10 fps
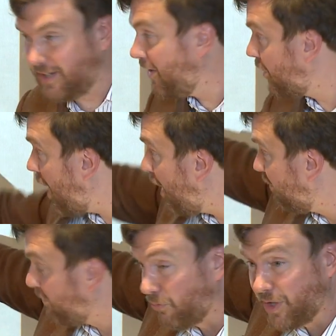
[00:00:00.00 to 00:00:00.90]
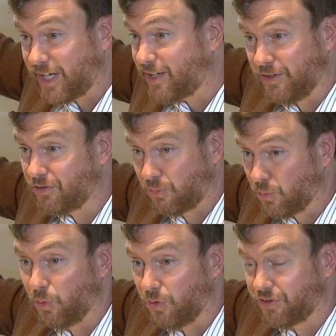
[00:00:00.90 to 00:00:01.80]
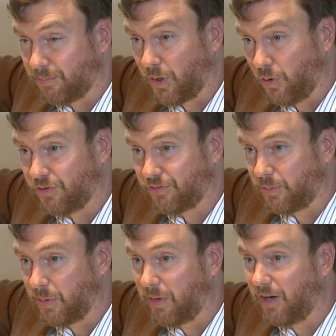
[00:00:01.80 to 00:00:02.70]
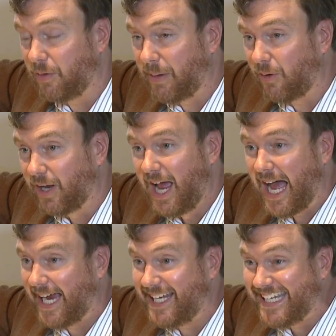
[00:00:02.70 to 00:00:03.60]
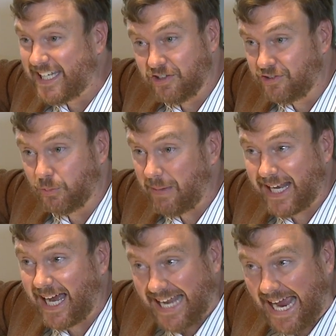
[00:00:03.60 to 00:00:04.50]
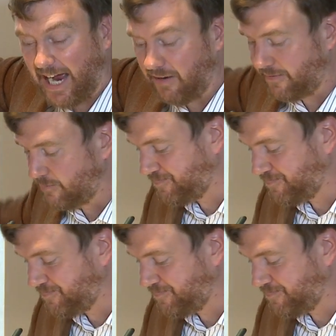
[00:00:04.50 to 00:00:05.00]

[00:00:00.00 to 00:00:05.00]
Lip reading: They're not ridiculous rules imposed from above about ideas you may not have.